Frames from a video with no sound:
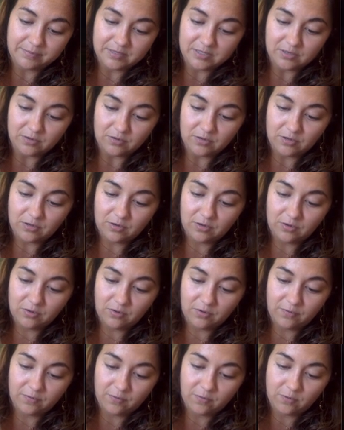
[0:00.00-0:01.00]
So
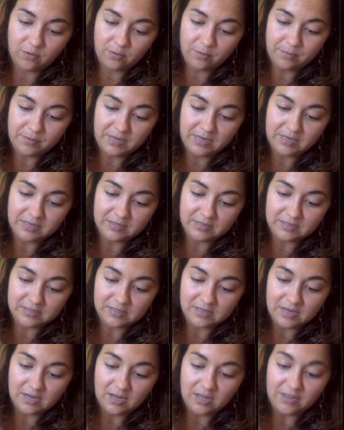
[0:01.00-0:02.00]
uniform means
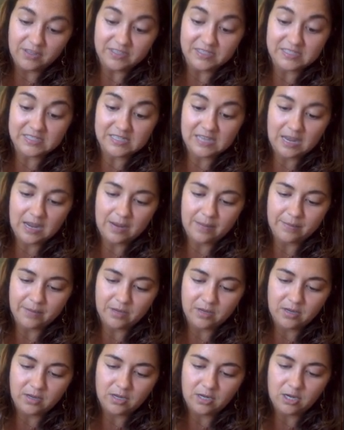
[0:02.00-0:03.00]
the same,
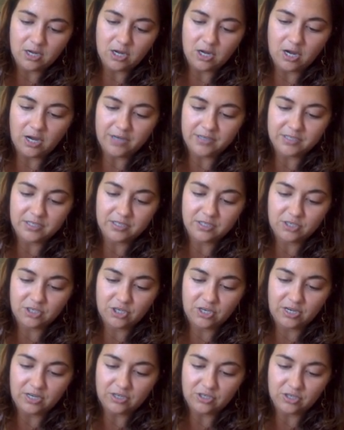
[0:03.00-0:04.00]
not
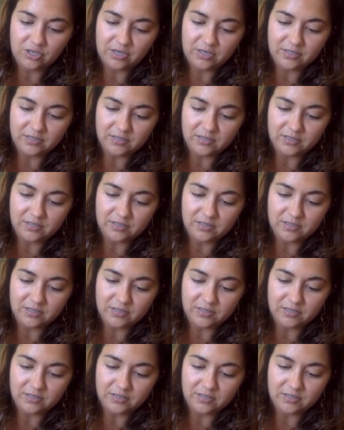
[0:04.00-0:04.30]
changing.